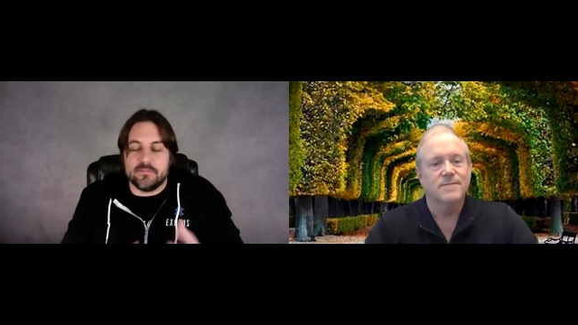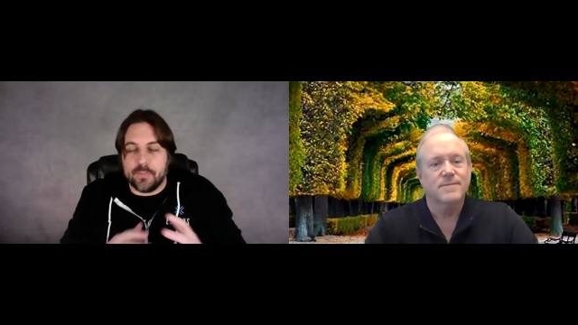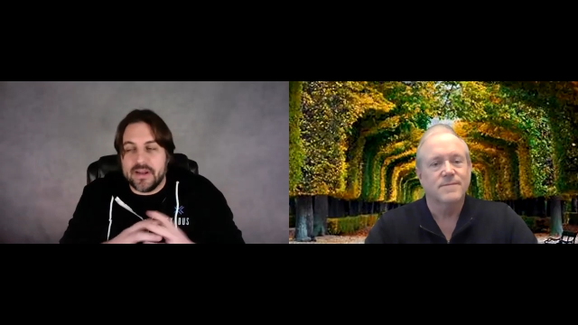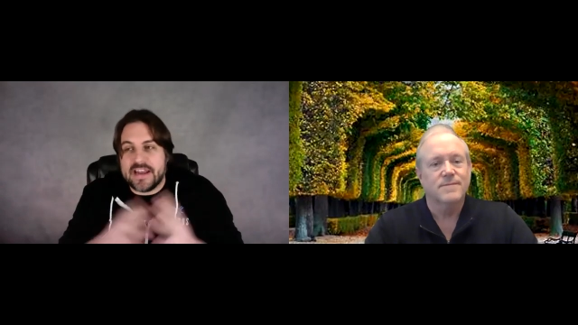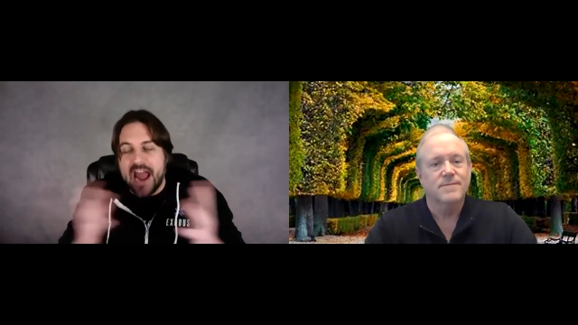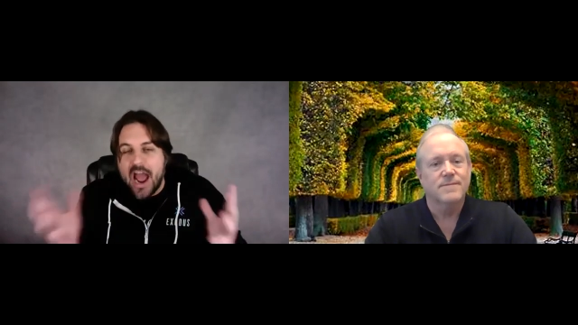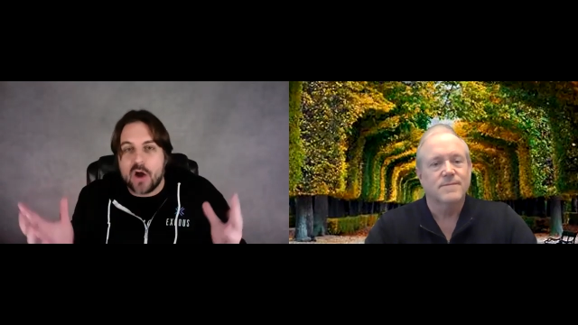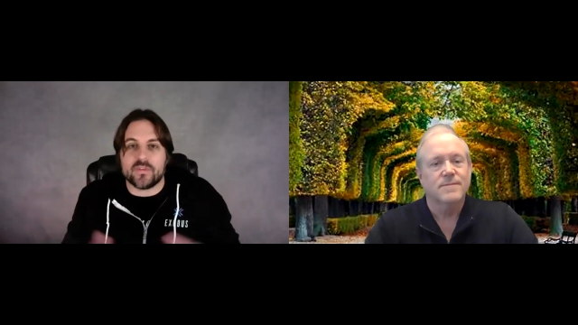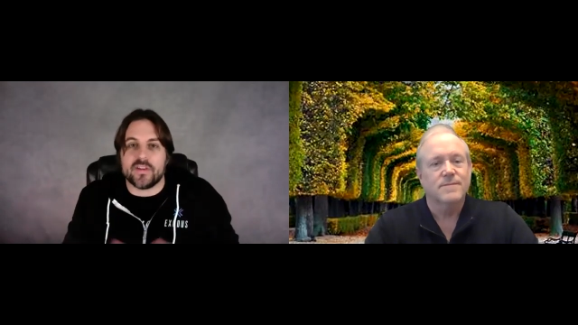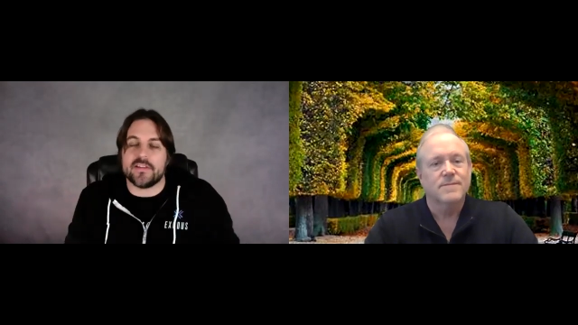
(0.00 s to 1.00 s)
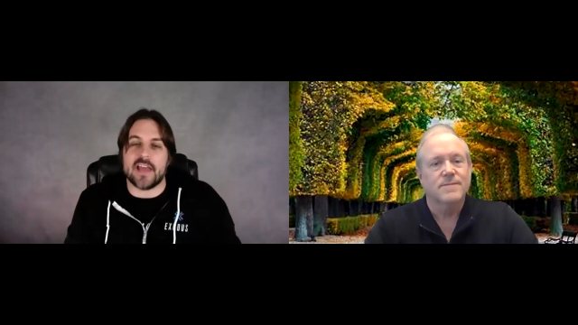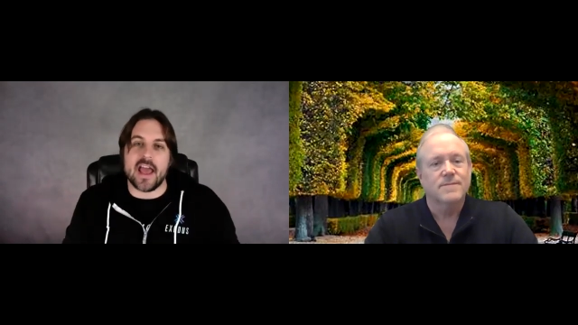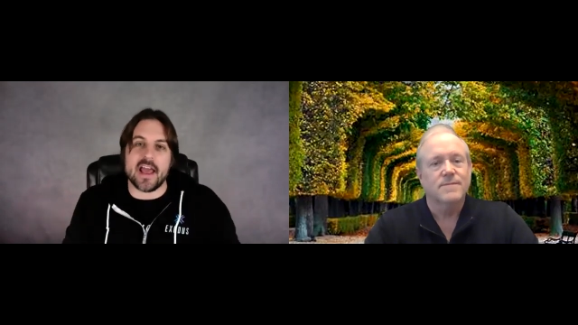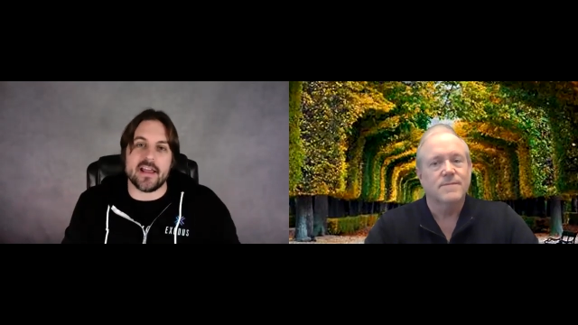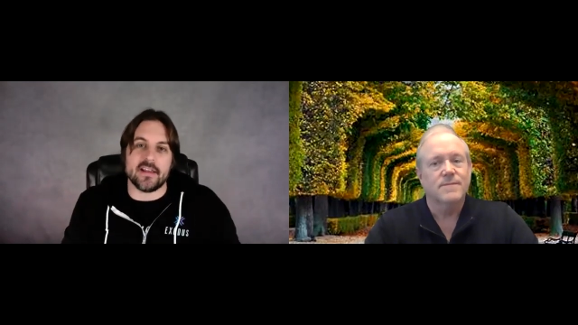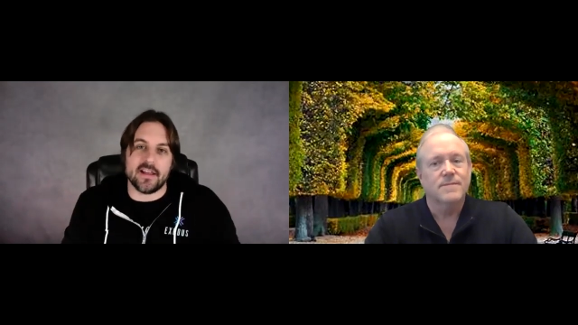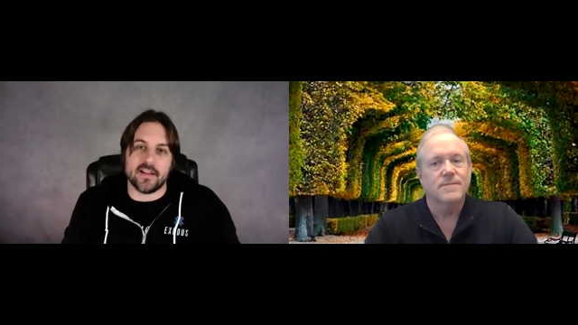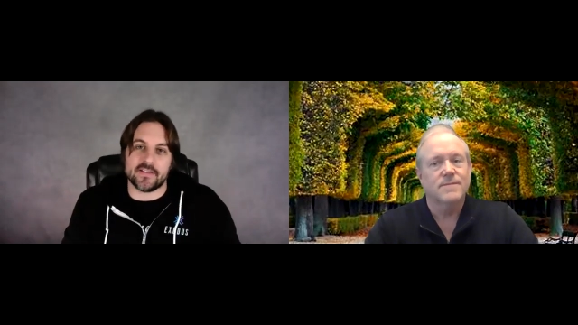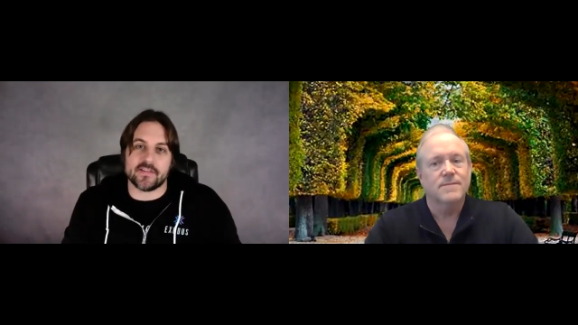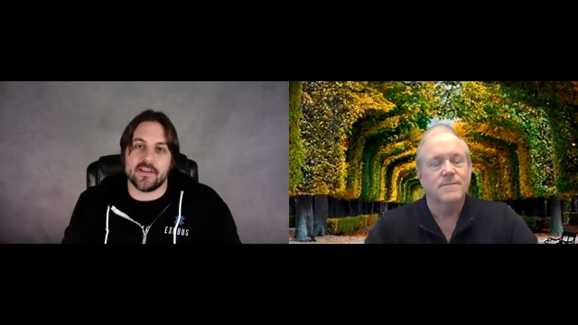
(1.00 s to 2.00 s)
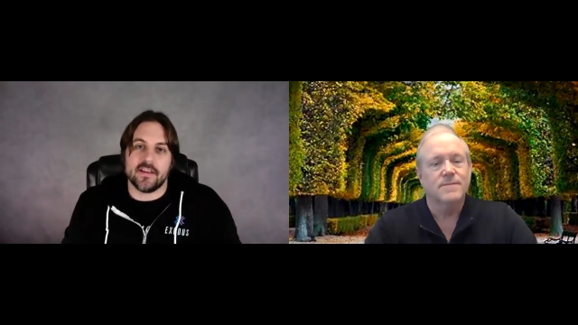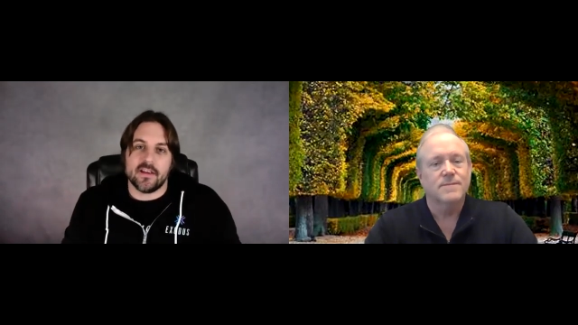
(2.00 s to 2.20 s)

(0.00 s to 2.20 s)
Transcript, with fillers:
Speaker 1: but now today it's